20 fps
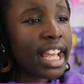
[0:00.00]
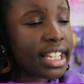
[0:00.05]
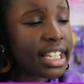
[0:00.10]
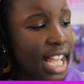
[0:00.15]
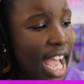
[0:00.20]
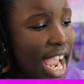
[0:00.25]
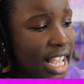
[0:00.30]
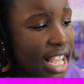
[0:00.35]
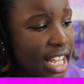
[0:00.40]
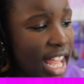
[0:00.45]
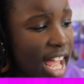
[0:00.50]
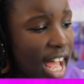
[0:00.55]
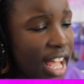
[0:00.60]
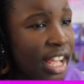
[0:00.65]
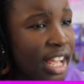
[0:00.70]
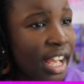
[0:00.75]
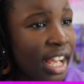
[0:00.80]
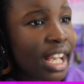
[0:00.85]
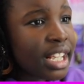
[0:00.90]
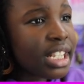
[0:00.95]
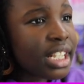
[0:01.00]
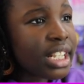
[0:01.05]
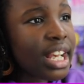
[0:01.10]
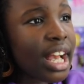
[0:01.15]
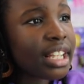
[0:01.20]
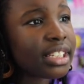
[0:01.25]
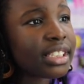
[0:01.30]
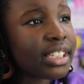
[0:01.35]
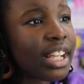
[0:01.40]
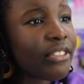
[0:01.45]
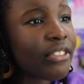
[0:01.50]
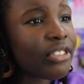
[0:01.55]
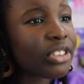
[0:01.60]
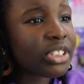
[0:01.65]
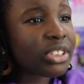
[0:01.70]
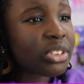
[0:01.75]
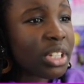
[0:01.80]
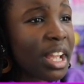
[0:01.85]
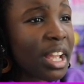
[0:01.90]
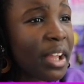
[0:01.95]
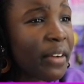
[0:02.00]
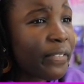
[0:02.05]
Lila. She has never slept